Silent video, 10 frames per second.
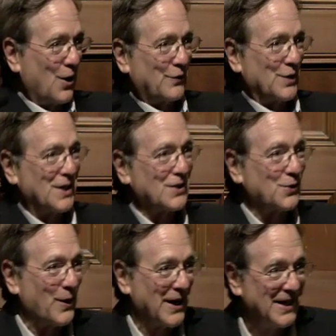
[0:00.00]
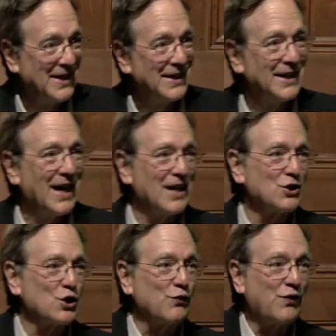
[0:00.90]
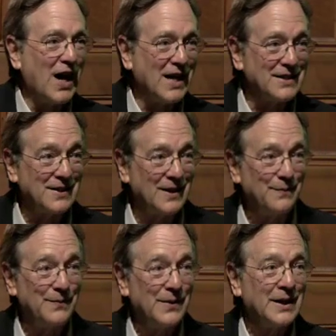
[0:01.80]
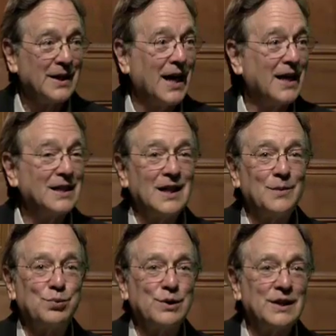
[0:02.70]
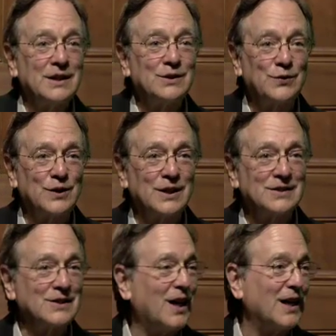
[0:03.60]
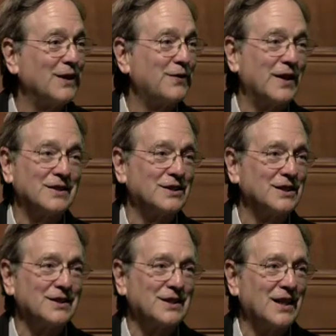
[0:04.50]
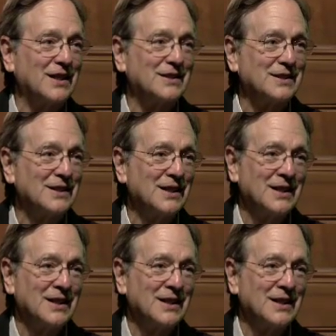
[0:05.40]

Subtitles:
over this way. And she finds him, and he pleads for his life, and she says,